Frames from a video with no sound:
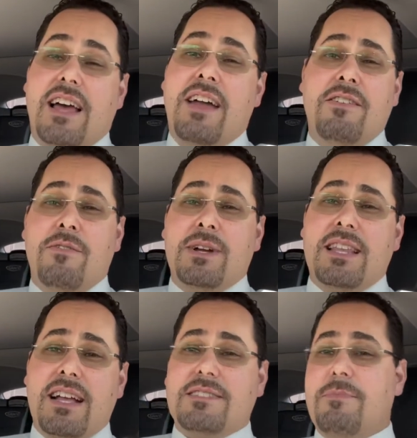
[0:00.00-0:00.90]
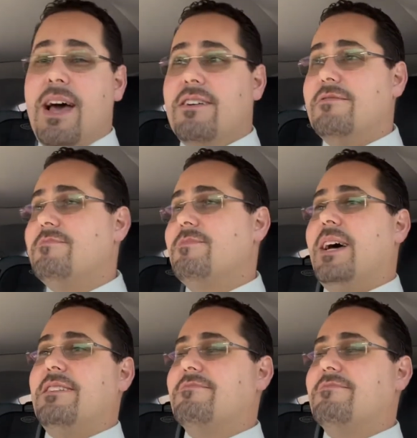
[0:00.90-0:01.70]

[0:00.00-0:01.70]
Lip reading: I don't know what that's about, but